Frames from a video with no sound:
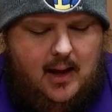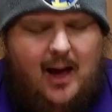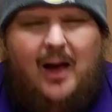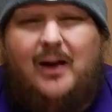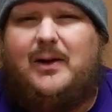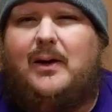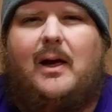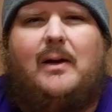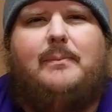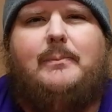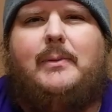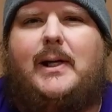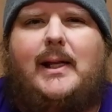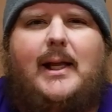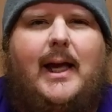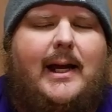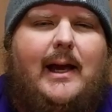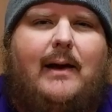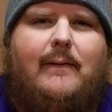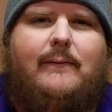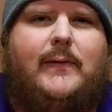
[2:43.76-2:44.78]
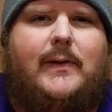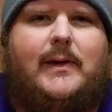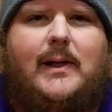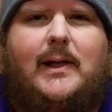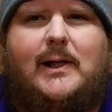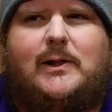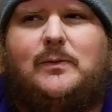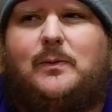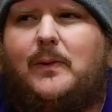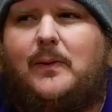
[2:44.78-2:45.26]
I'll, I'll bring that out for the
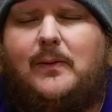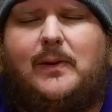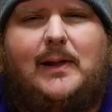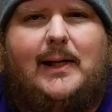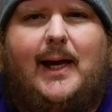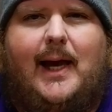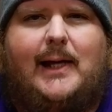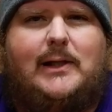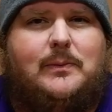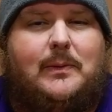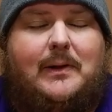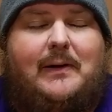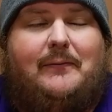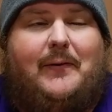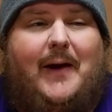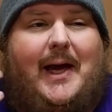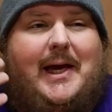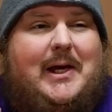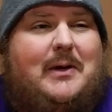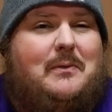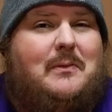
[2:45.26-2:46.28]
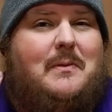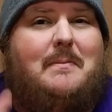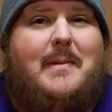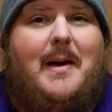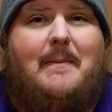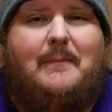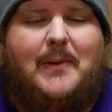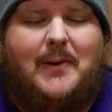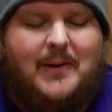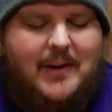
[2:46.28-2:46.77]
next one or the last one if I can
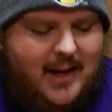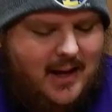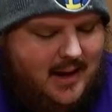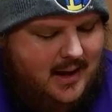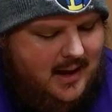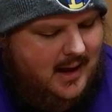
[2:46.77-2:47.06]
remember.